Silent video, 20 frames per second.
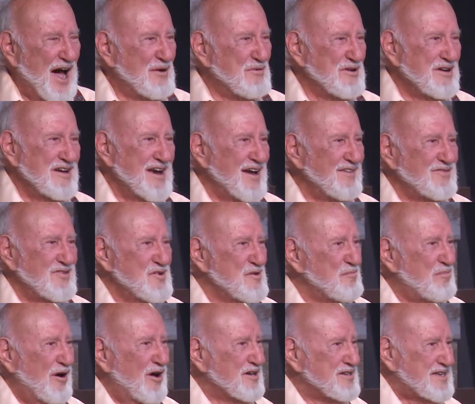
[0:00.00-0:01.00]
would never
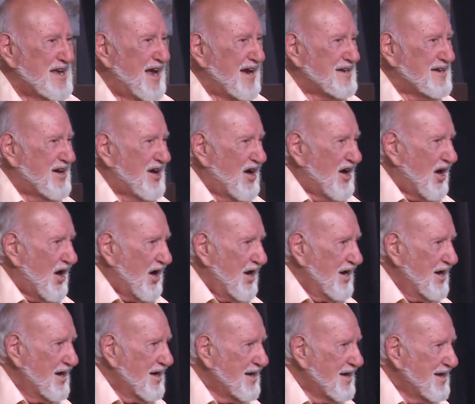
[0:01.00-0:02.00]
have bought that car.
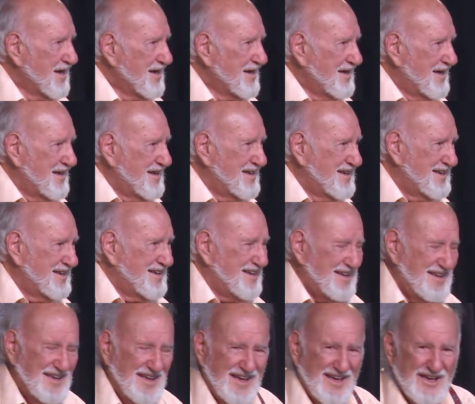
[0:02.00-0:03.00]

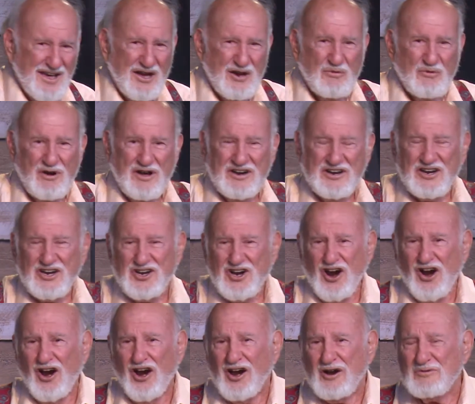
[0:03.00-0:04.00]
It wasn't a
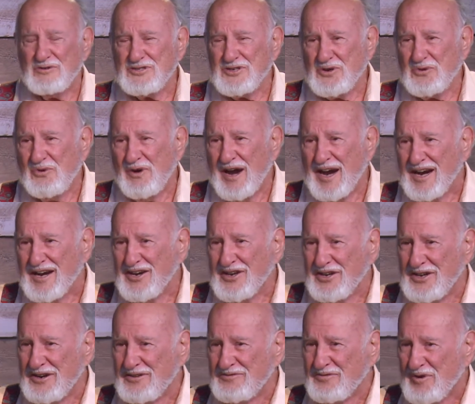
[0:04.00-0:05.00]
car. It was a wreck
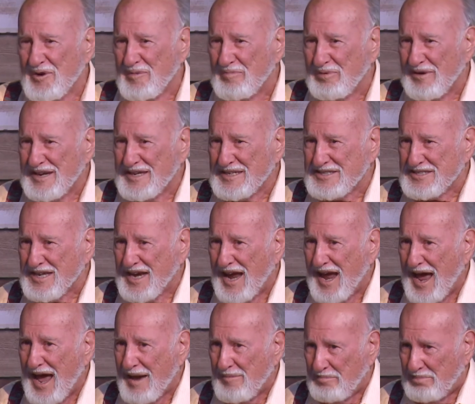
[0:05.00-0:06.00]
looking for a place to
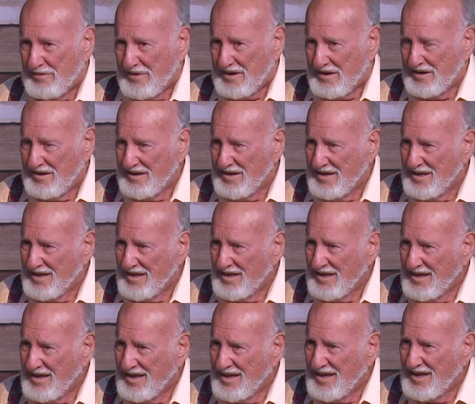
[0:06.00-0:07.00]
happen.
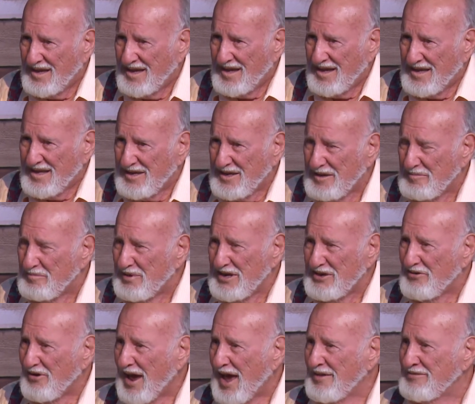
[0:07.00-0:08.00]
You'd be
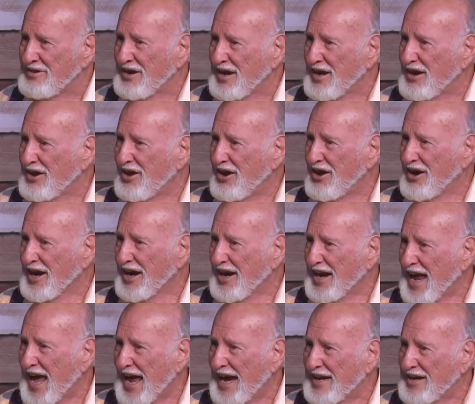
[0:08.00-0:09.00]
driving it along at
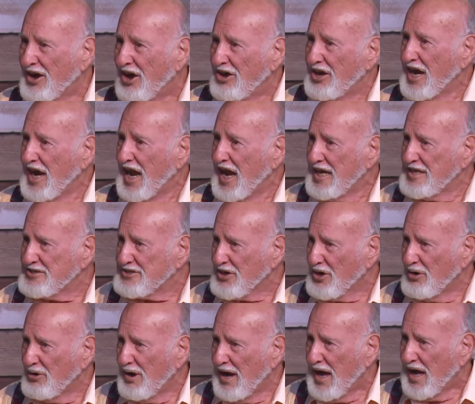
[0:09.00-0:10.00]
night, and all the lights
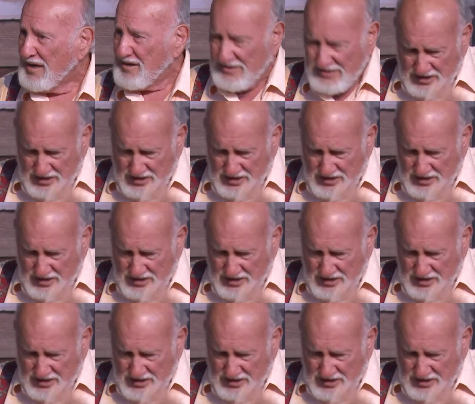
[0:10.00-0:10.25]
go out.